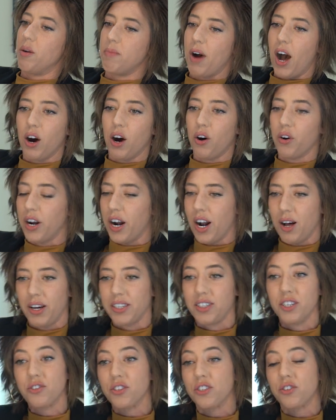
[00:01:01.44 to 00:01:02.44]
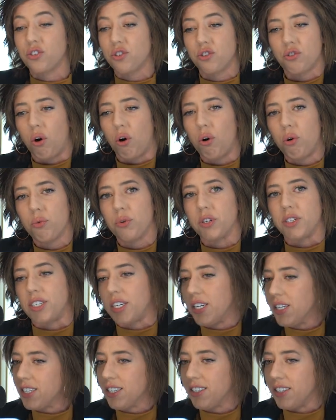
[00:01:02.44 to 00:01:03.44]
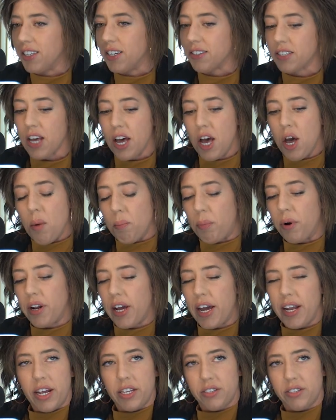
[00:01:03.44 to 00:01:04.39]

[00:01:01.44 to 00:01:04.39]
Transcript: them out. And I'm like, this is so ridiculous. But, and